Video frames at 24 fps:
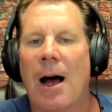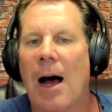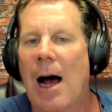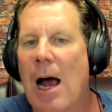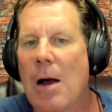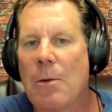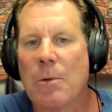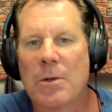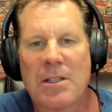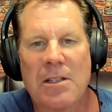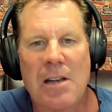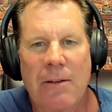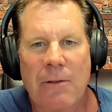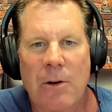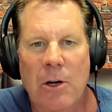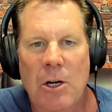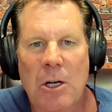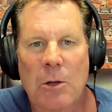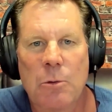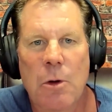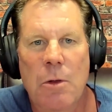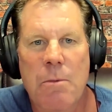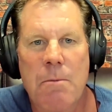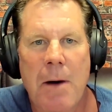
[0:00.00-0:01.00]
I was never
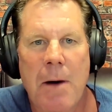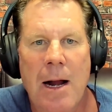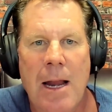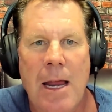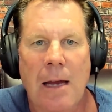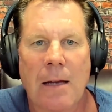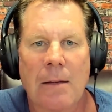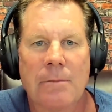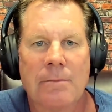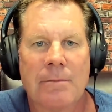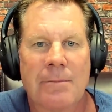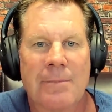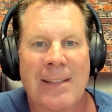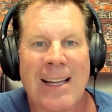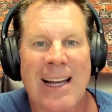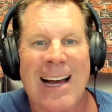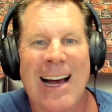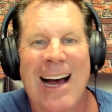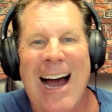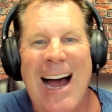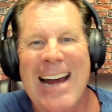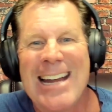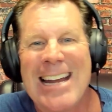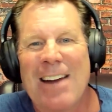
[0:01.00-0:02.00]
good with money.
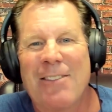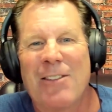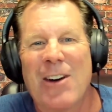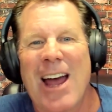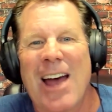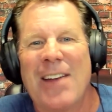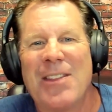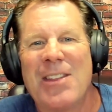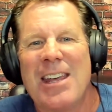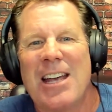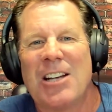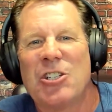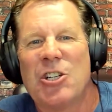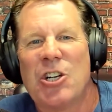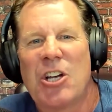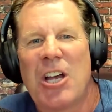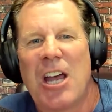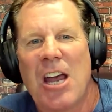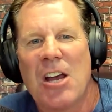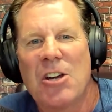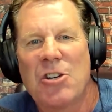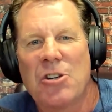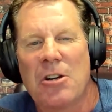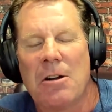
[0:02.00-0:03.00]
I never had the
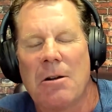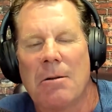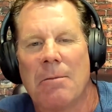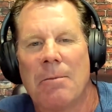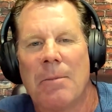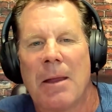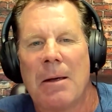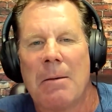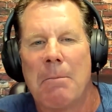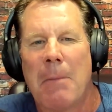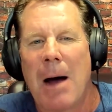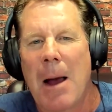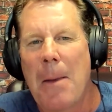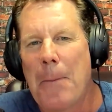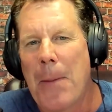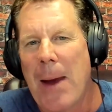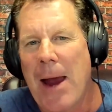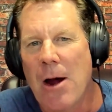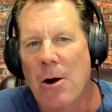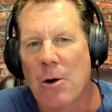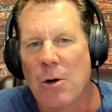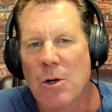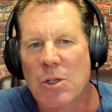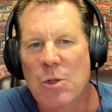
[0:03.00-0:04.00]
education. My
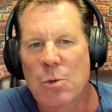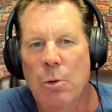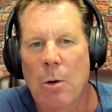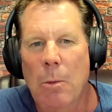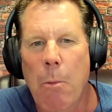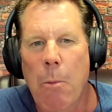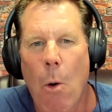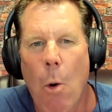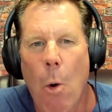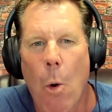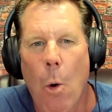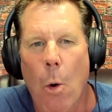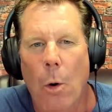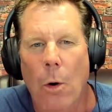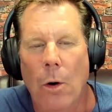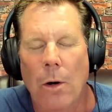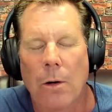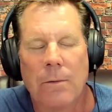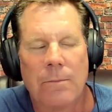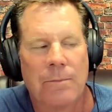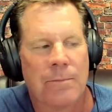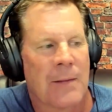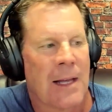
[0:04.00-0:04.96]
parents were poor.